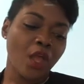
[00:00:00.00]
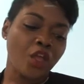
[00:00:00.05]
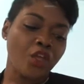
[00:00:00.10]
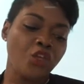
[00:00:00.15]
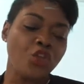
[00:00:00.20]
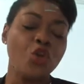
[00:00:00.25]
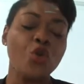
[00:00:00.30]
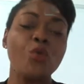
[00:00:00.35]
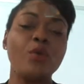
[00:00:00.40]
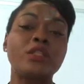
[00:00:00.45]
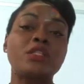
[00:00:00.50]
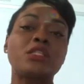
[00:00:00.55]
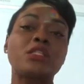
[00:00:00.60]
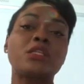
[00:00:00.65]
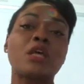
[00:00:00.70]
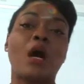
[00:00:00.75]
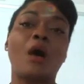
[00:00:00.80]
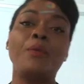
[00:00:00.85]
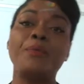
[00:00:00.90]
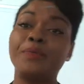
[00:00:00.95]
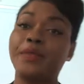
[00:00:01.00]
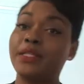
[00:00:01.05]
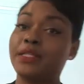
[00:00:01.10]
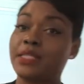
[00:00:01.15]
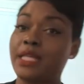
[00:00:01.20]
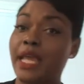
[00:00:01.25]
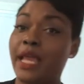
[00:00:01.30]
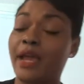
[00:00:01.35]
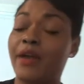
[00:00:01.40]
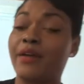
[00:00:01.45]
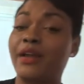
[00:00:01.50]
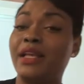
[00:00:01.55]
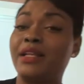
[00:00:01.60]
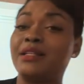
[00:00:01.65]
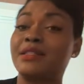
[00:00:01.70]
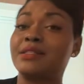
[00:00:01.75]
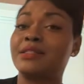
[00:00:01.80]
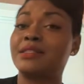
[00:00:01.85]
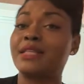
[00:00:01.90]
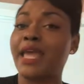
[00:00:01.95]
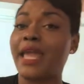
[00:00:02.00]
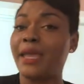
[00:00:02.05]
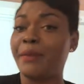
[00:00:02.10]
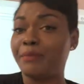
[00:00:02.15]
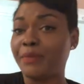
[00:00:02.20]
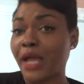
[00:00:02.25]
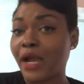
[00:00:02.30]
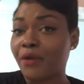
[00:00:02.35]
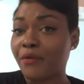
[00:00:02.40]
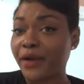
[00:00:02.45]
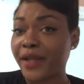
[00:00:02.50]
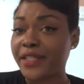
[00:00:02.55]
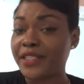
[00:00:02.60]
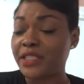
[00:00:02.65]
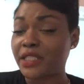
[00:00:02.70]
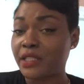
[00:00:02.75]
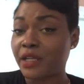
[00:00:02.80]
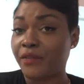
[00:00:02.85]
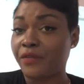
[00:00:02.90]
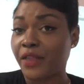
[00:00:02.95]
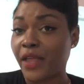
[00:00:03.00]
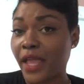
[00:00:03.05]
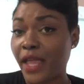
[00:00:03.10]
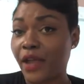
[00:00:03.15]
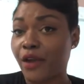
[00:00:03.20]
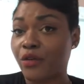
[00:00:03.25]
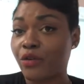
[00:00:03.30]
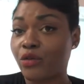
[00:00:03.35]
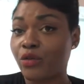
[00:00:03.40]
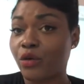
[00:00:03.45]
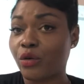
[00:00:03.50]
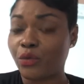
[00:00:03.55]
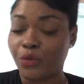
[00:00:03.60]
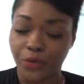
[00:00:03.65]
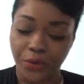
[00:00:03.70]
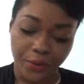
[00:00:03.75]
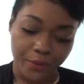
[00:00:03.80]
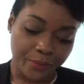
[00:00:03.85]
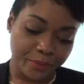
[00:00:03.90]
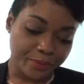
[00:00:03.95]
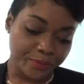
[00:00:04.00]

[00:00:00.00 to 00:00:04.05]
You would sculpt this hair in the same direction of the hair growth.